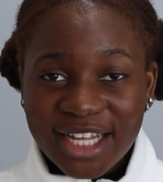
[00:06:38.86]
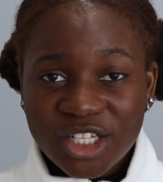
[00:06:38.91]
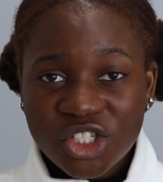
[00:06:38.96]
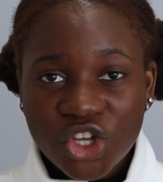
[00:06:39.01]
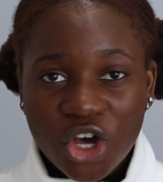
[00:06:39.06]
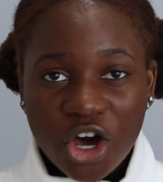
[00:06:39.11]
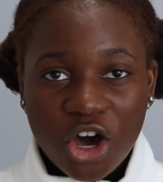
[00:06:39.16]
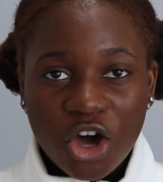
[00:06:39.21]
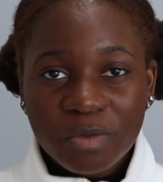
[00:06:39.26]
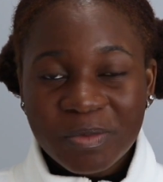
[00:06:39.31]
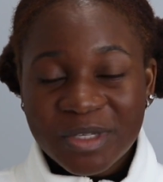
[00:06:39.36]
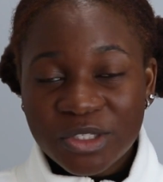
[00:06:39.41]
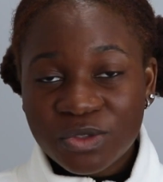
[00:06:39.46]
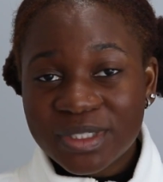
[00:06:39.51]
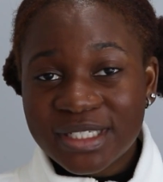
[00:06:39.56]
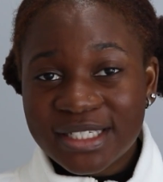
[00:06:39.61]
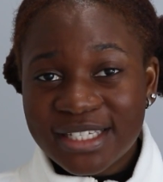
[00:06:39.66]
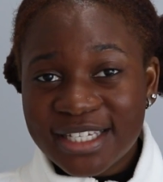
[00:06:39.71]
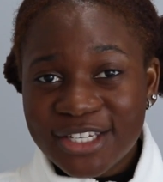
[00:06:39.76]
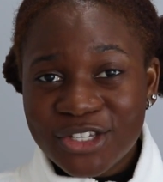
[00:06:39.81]
that talk
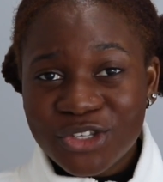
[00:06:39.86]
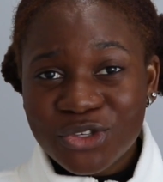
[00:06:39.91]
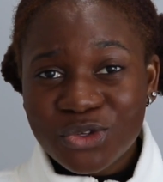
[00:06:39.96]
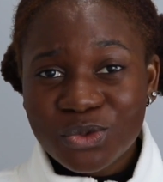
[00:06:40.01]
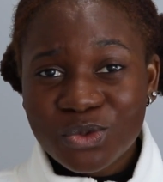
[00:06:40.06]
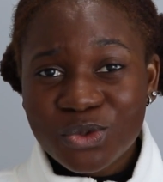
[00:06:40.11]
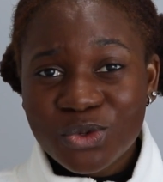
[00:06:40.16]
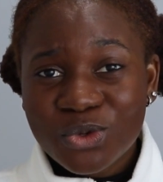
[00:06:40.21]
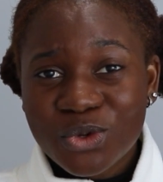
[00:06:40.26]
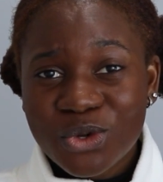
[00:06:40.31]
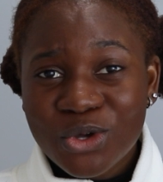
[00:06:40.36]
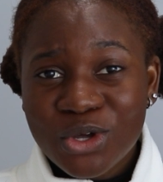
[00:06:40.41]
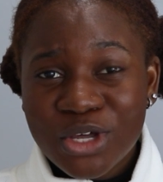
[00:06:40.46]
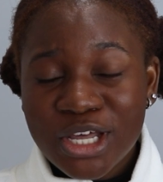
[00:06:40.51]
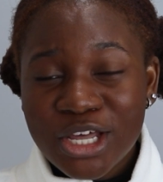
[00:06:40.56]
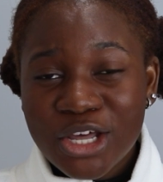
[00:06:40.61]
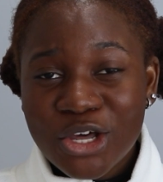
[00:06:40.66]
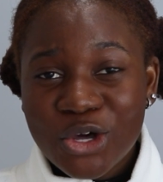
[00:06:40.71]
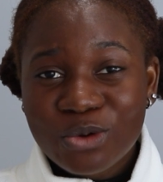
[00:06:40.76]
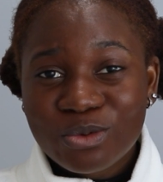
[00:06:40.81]
between these two
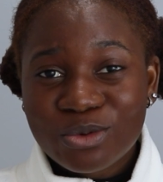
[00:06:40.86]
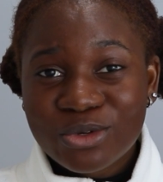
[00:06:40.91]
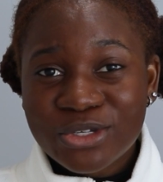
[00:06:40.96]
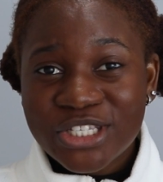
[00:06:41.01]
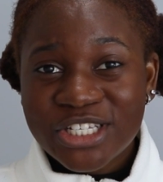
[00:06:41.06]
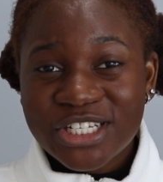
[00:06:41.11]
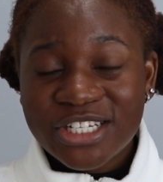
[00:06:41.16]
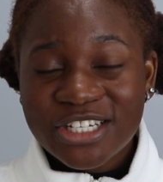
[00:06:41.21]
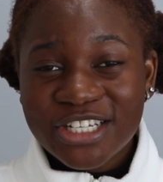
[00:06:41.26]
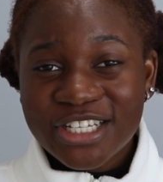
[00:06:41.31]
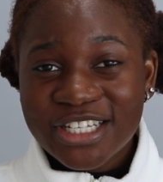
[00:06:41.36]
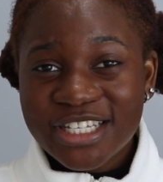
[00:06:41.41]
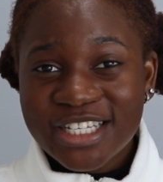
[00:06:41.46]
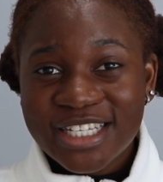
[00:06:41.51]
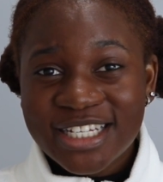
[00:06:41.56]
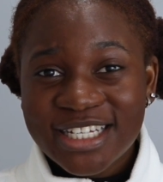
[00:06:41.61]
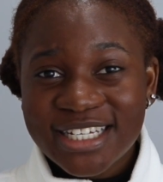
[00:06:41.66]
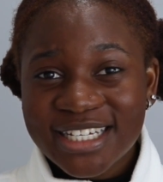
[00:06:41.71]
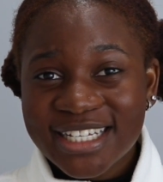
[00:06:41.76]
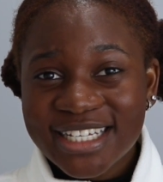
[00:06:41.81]
was
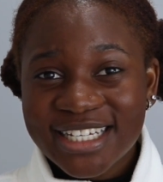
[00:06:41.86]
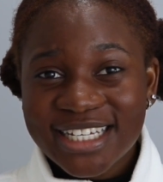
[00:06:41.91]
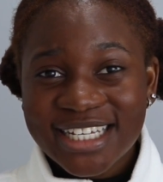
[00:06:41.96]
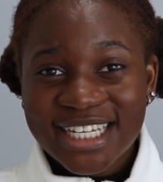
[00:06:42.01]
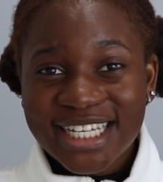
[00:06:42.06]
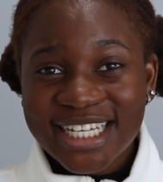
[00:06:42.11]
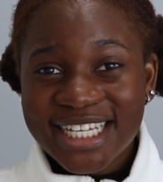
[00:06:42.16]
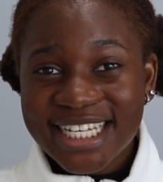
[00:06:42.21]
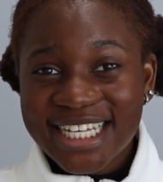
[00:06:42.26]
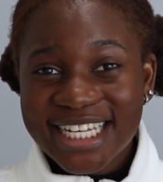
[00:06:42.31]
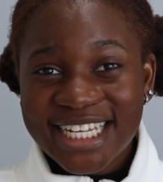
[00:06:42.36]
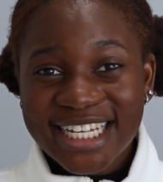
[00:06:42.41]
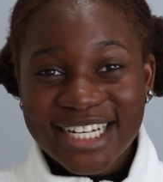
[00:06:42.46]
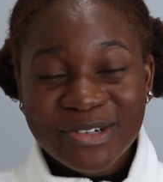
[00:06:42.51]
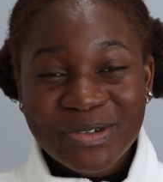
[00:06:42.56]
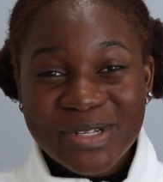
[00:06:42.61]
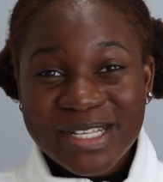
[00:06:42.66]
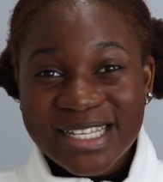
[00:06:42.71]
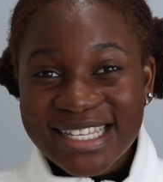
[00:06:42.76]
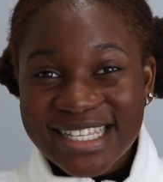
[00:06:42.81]
just,
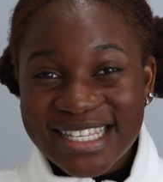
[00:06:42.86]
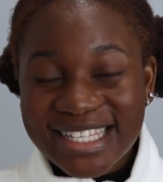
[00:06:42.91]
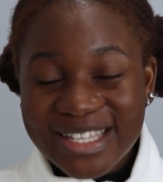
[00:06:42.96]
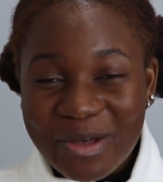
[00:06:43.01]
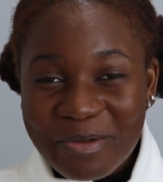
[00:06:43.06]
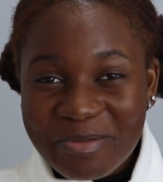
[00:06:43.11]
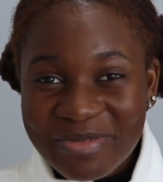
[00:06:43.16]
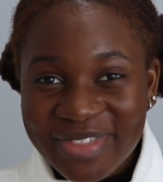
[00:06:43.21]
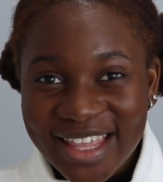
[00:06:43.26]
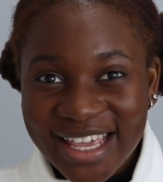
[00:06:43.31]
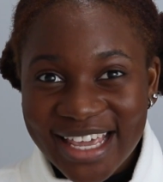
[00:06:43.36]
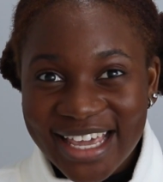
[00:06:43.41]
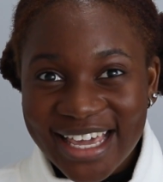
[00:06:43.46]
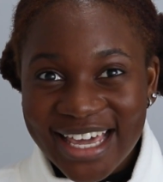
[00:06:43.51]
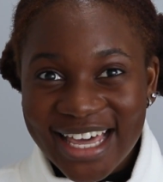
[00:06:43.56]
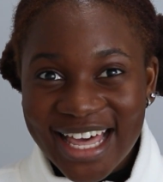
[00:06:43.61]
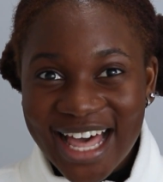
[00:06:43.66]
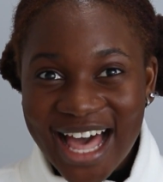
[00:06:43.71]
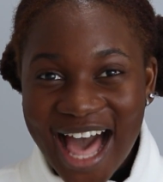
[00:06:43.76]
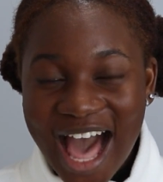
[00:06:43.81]
it was
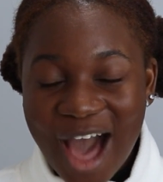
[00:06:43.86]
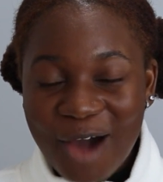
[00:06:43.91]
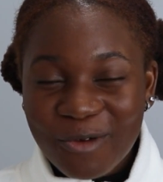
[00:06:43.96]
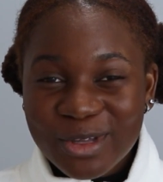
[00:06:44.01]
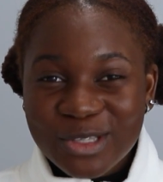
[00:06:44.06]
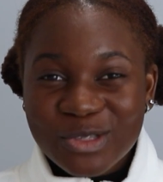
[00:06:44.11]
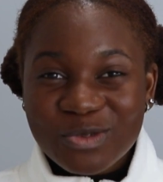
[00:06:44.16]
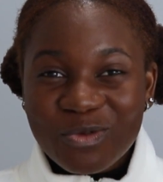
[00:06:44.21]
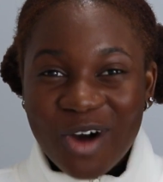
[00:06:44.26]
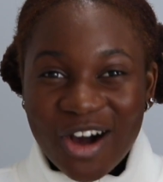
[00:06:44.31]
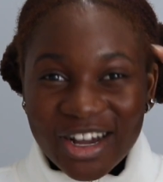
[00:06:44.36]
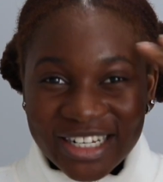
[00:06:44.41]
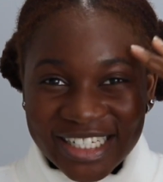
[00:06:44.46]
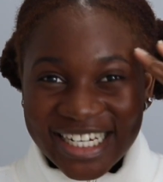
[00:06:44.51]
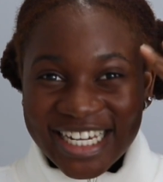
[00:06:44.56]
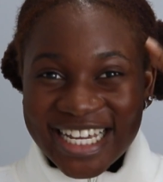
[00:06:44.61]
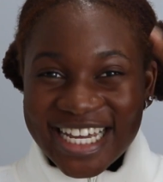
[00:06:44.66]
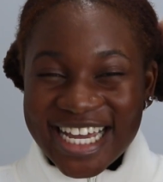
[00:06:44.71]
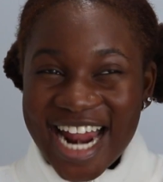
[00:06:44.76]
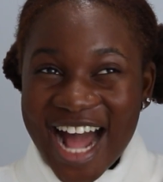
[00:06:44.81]
something. I was
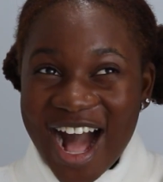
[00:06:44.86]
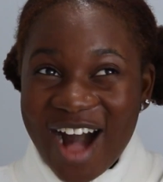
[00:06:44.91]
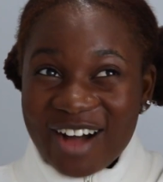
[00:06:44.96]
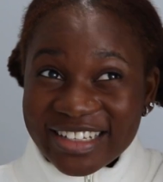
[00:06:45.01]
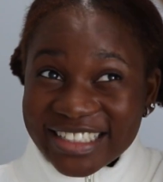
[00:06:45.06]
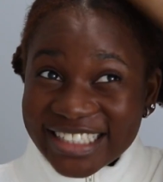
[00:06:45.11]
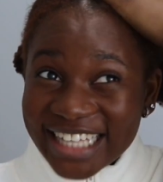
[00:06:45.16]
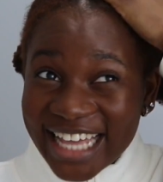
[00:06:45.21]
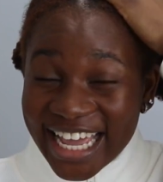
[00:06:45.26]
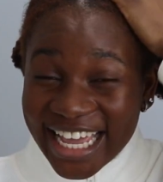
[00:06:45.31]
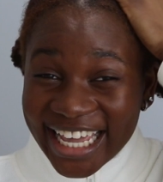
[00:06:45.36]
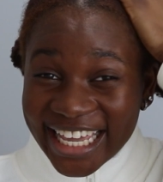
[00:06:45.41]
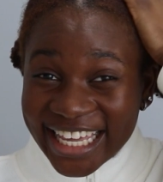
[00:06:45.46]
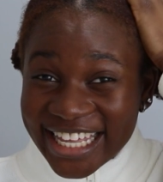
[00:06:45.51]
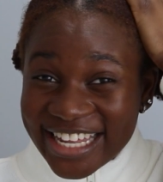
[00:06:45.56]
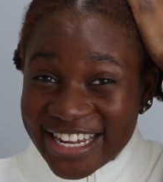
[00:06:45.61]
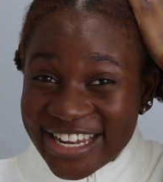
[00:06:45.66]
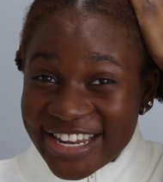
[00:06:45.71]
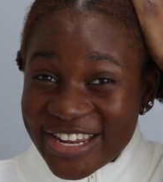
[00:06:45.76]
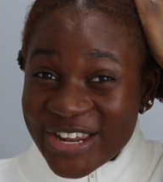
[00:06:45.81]
watching it, I was
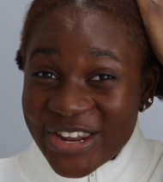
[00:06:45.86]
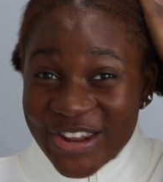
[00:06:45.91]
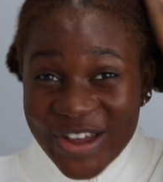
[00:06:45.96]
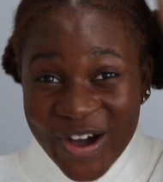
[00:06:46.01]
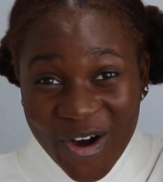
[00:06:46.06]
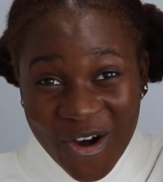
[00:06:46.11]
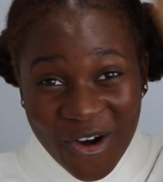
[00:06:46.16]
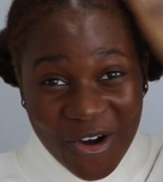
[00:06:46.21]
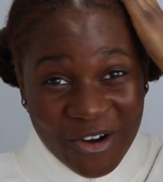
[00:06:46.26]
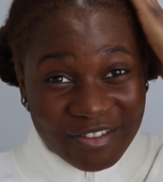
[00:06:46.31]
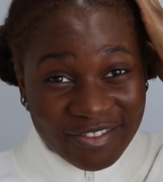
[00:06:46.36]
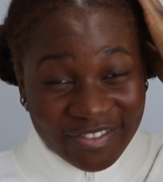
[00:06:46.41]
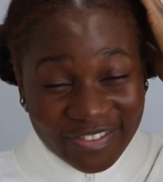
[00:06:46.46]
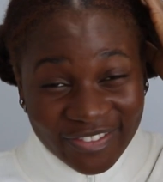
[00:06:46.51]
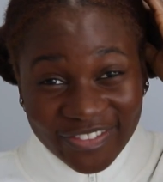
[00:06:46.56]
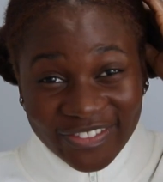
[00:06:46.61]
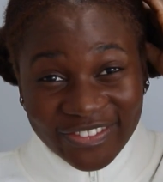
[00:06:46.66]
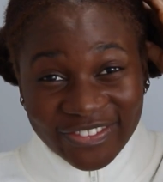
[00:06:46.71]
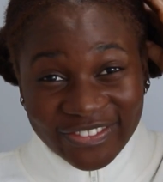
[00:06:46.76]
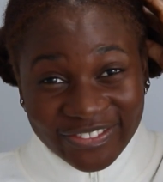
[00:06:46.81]
like, no,
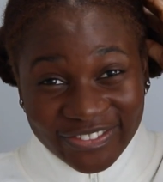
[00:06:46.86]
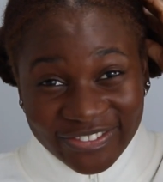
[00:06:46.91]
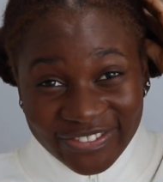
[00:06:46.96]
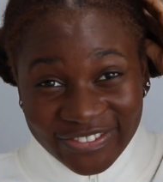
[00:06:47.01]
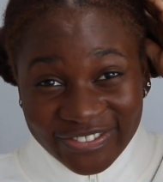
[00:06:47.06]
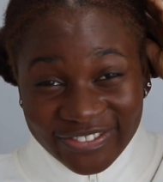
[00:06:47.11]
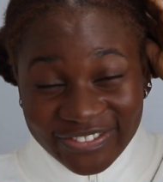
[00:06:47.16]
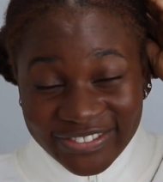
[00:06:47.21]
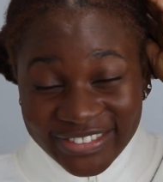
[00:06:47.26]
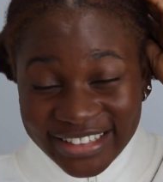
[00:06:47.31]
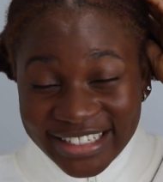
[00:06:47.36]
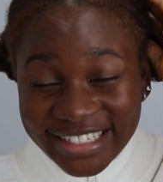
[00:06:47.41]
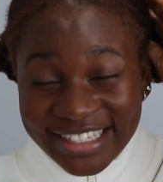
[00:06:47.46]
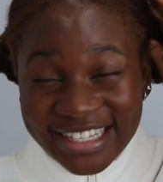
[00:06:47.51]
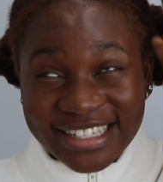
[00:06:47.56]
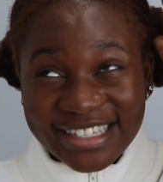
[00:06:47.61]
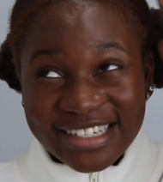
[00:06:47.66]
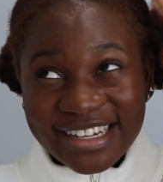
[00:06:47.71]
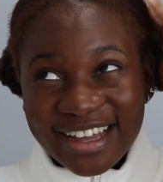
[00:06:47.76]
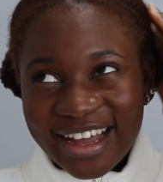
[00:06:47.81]
this
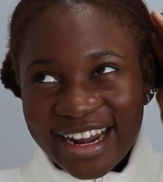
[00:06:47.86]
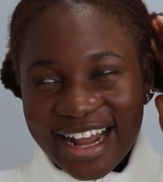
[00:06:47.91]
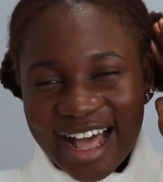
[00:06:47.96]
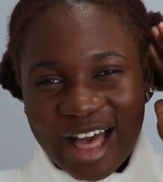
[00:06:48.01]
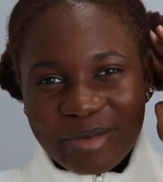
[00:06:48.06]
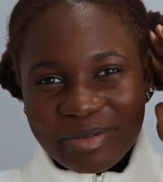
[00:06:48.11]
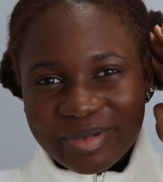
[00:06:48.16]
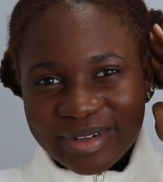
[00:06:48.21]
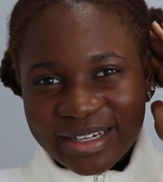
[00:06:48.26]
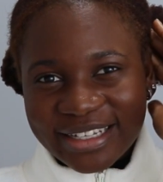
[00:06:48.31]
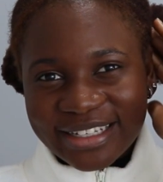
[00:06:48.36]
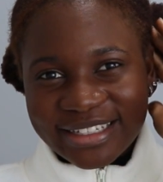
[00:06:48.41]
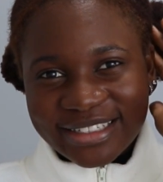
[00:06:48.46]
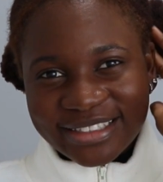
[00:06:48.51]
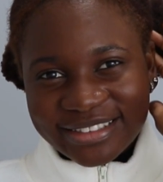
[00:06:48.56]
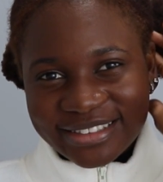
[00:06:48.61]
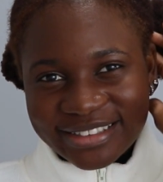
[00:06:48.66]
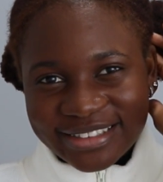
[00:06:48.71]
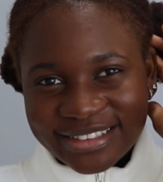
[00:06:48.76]
is not happening.